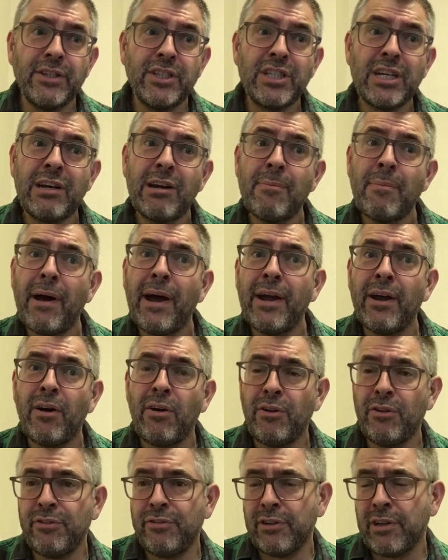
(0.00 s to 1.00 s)
Jeremiah
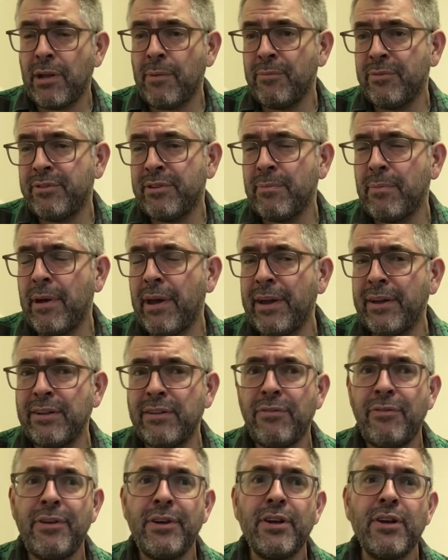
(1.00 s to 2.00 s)
also comes to mind, a
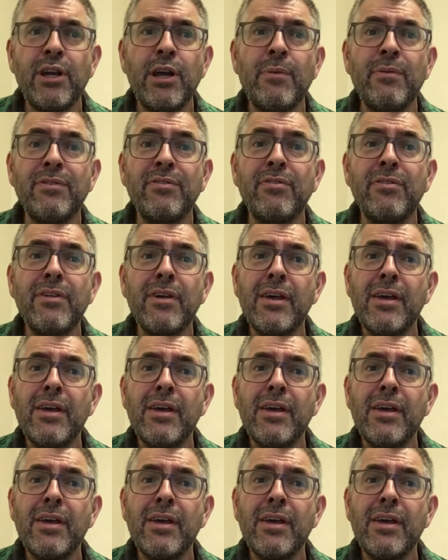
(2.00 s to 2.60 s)
figure who was